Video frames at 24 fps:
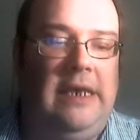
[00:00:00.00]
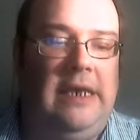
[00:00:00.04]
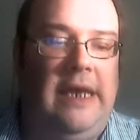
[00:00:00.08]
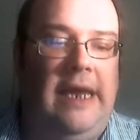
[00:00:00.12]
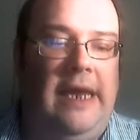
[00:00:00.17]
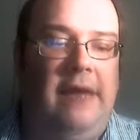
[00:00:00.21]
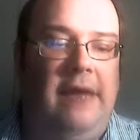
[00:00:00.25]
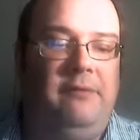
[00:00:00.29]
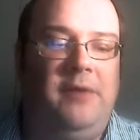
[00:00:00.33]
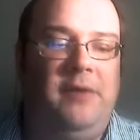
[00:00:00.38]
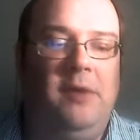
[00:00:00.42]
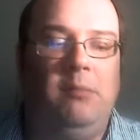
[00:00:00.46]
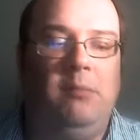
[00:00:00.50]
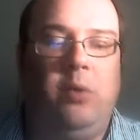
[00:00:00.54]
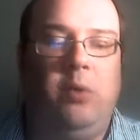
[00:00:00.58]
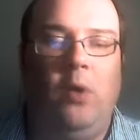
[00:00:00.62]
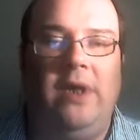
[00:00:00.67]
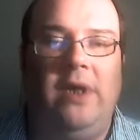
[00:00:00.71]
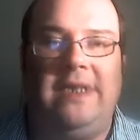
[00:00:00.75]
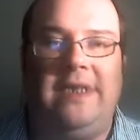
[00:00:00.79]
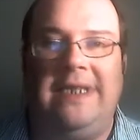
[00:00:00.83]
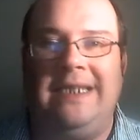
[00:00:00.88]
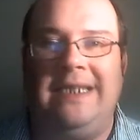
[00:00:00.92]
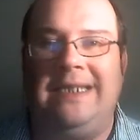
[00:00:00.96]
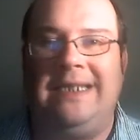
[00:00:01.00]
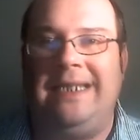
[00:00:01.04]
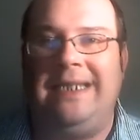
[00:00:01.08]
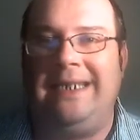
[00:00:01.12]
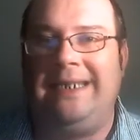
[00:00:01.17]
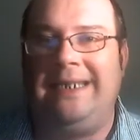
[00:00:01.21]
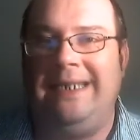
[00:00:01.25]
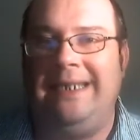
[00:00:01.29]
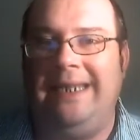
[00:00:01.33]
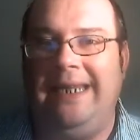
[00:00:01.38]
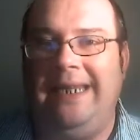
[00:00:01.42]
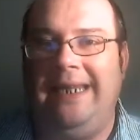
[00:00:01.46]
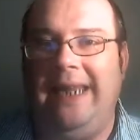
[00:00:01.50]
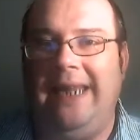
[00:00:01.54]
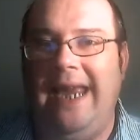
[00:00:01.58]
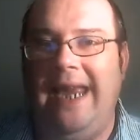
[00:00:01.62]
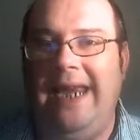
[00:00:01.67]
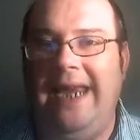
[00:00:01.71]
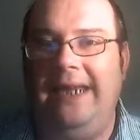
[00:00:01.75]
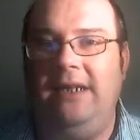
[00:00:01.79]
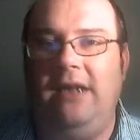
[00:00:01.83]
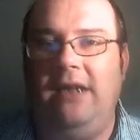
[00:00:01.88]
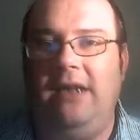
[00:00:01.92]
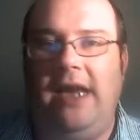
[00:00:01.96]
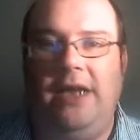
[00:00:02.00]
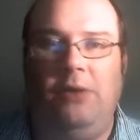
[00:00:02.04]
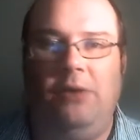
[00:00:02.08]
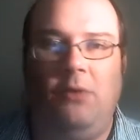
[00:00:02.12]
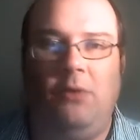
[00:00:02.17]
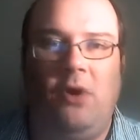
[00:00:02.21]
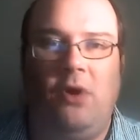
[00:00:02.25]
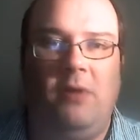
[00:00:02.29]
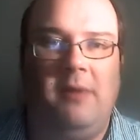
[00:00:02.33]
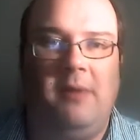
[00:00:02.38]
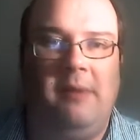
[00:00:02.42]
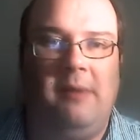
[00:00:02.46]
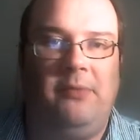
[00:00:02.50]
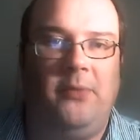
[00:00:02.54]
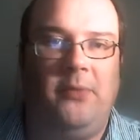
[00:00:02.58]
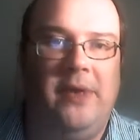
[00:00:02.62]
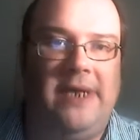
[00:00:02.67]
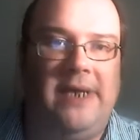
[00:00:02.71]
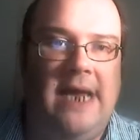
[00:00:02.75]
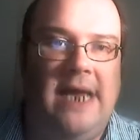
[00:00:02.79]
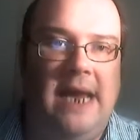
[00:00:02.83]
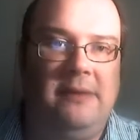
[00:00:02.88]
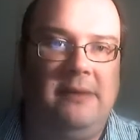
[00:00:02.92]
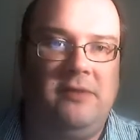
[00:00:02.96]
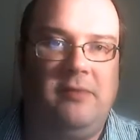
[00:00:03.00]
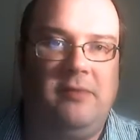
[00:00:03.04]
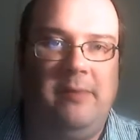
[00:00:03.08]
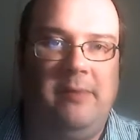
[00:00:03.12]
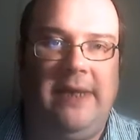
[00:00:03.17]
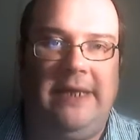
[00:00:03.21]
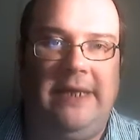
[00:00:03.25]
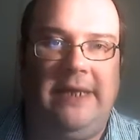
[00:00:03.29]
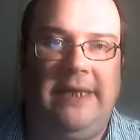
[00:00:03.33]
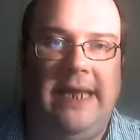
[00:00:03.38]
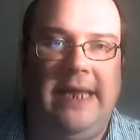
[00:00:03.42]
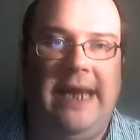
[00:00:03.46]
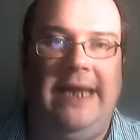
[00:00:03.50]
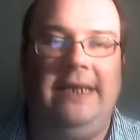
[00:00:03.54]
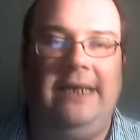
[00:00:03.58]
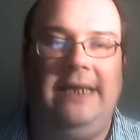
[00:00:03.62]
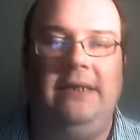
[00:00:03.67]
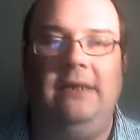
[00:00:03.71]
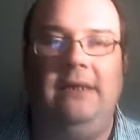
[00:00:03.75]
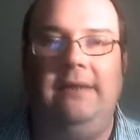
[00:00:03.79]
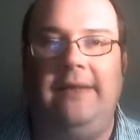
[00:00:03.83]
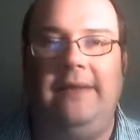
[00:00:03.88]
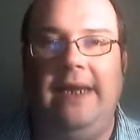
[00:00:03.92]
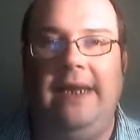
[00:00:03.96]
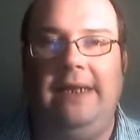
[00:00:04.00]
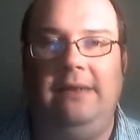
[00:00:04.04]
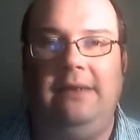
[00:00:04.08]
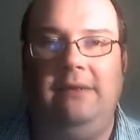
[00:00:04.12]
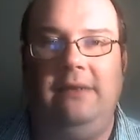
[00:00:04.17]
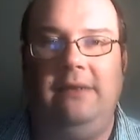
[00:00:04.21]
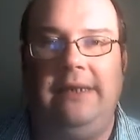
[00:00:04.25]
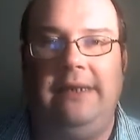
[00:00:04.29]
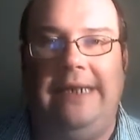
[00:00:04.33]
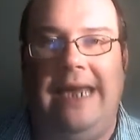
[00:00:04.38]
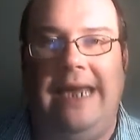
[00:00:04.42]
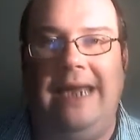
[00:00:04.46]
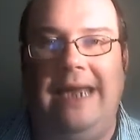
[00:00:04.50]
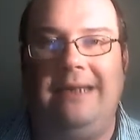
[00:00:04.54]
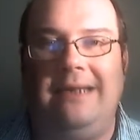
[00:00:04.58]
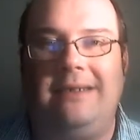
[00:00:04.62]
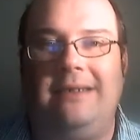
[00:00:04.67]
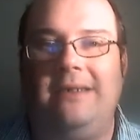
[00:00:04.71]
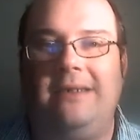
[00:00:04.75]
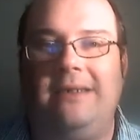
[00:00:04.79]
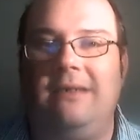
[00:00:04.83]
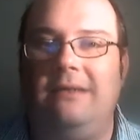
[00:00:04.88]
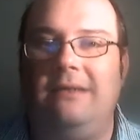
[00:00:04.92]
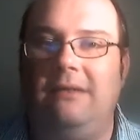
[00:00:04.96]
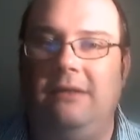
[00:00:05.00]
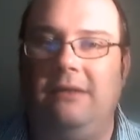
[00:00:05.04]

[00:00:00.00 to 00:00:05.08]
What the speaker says: If an employee is consistently late and you wrote them up 3 times for being late, then yes,